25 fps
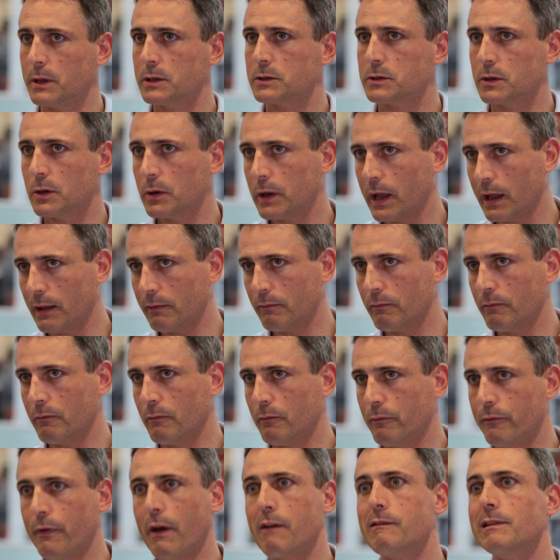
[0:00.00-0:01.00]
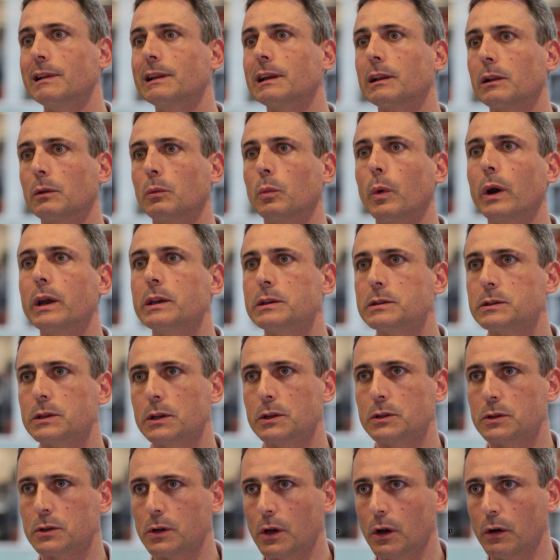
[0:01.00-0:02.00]
means you get very little
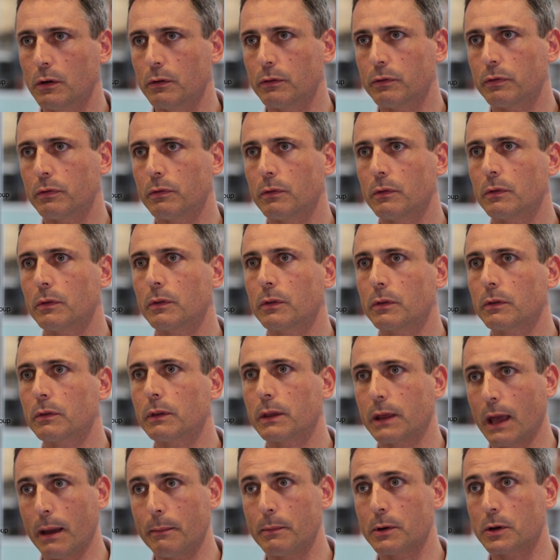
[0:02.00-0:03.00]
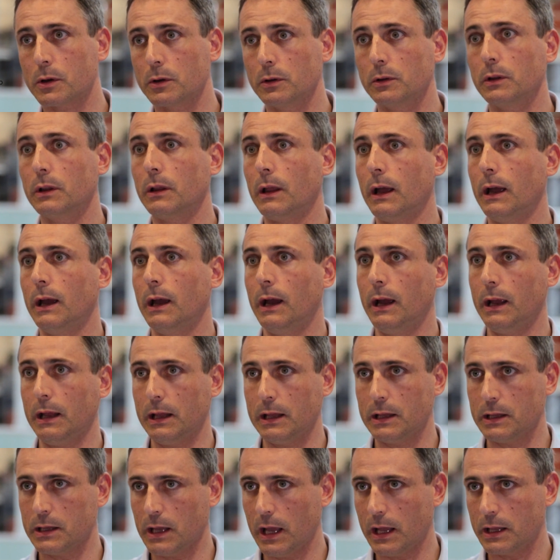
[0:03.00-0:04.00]
wastage of chemical. Uh,
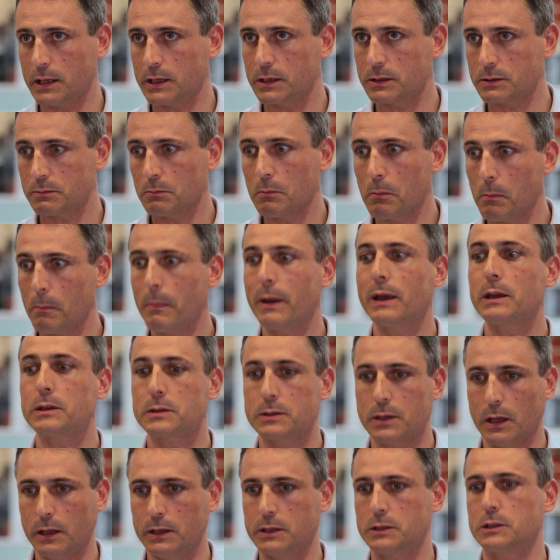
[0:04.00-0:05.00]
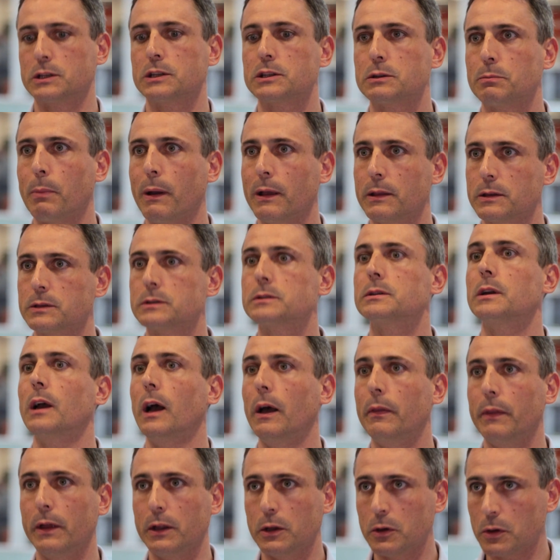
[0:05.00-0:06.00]
it, it is mixed and it's dispensed,
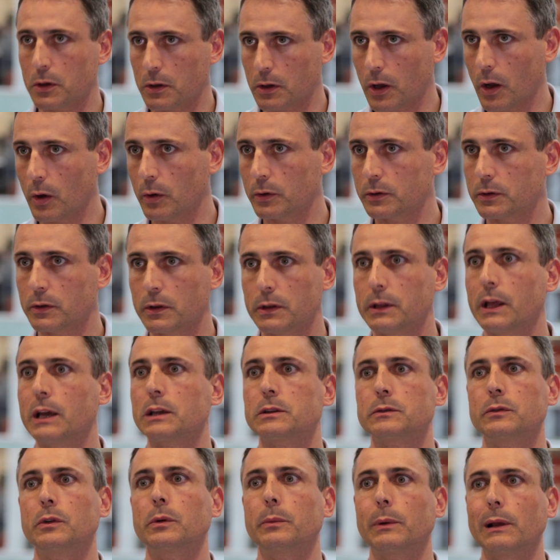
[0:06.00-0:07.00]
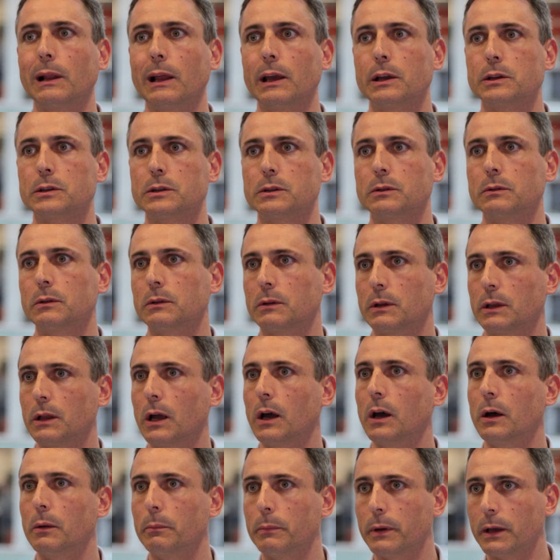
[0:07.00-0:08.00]
and then you can go on to the next formulation in
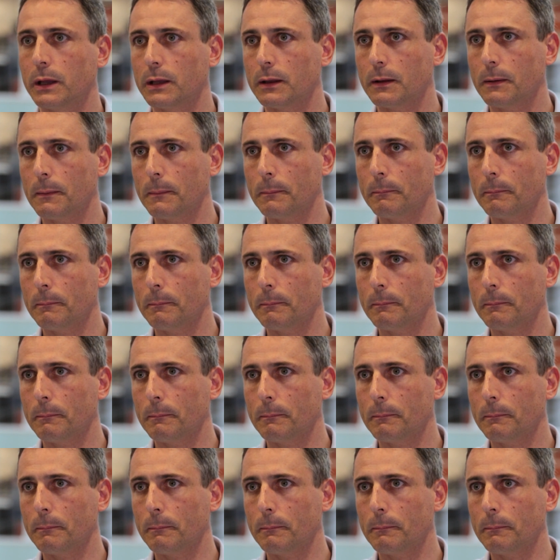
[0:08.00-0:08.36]
a heartbeat.